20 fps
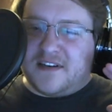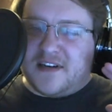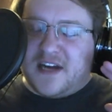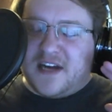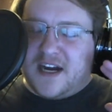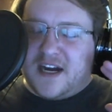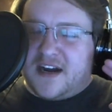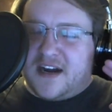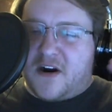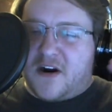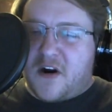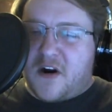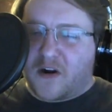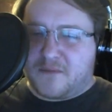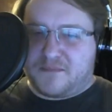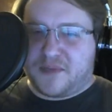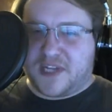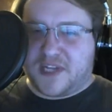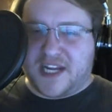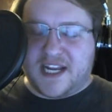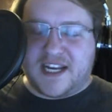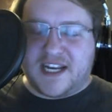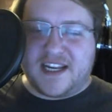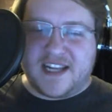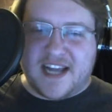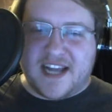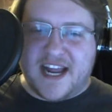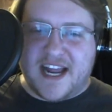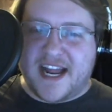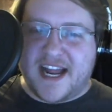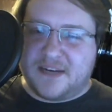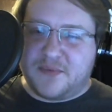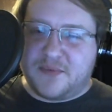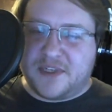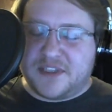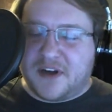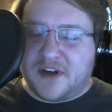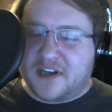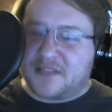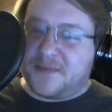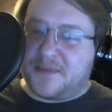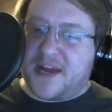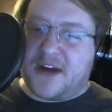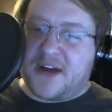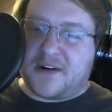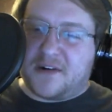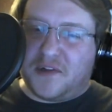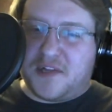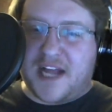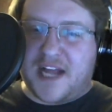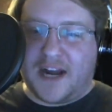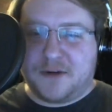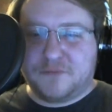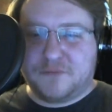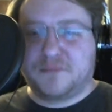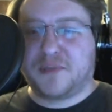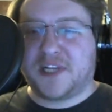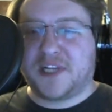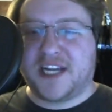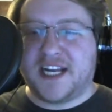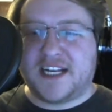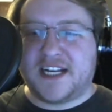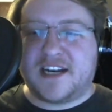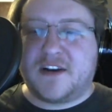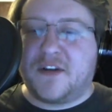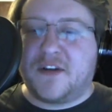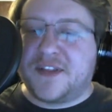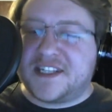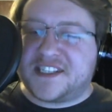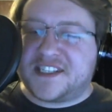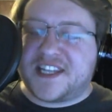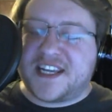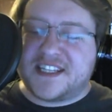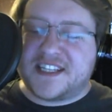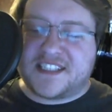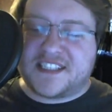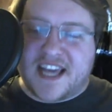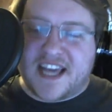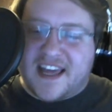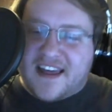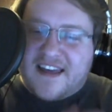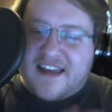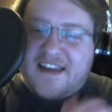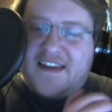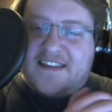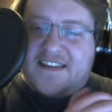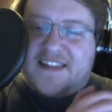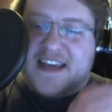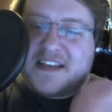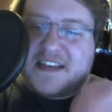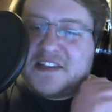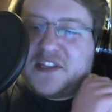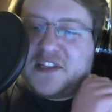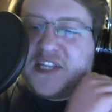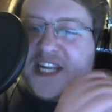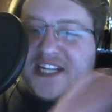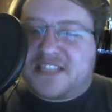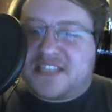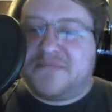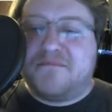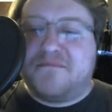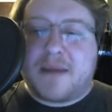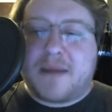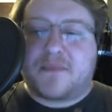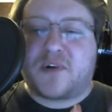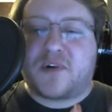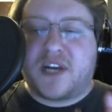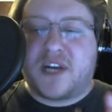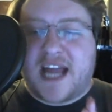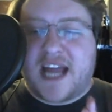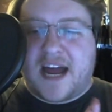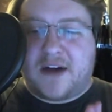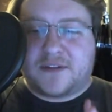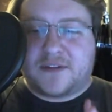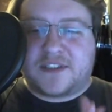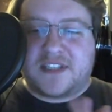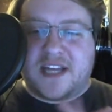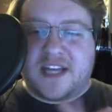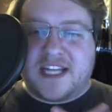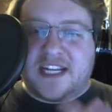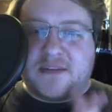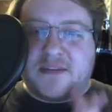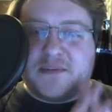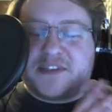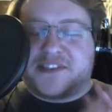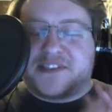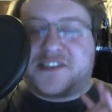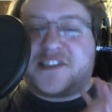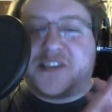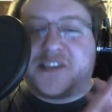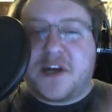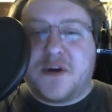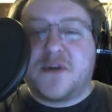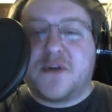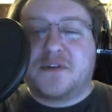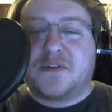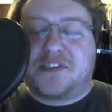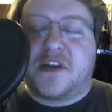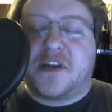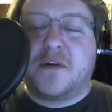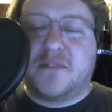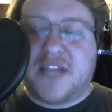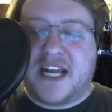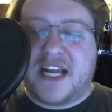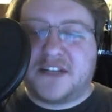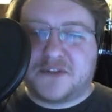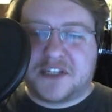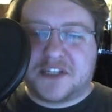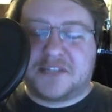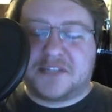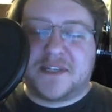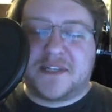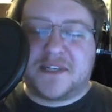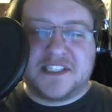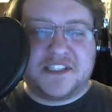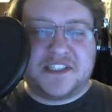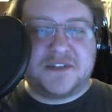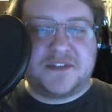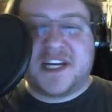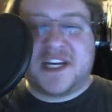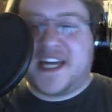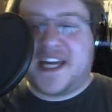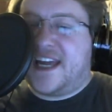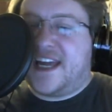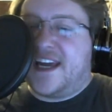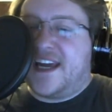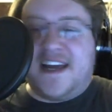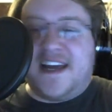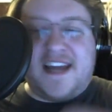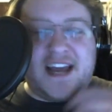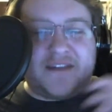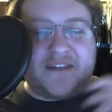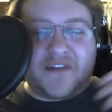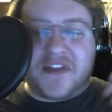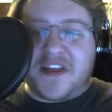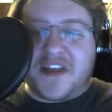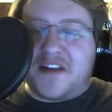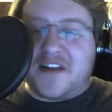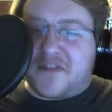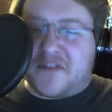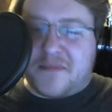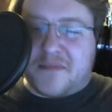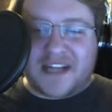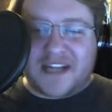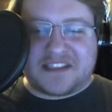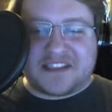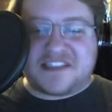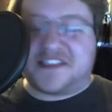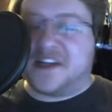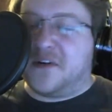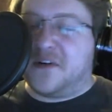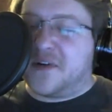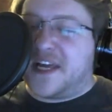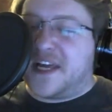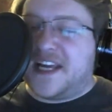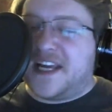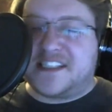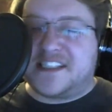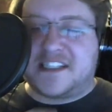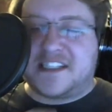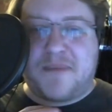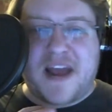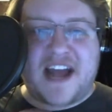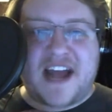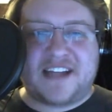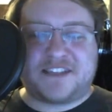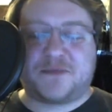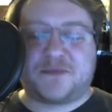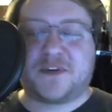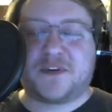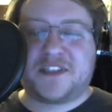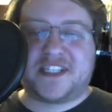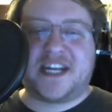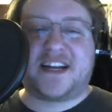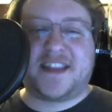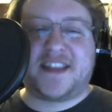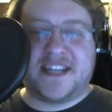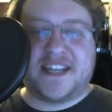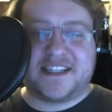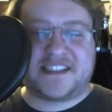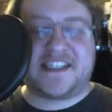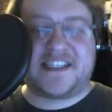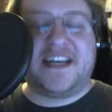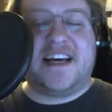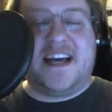Heartbleed, and we talked about Cloudbleed, and all these things that leaked memory out, and it was so dangerous because you could get everything from SSL keys to passwords out of this.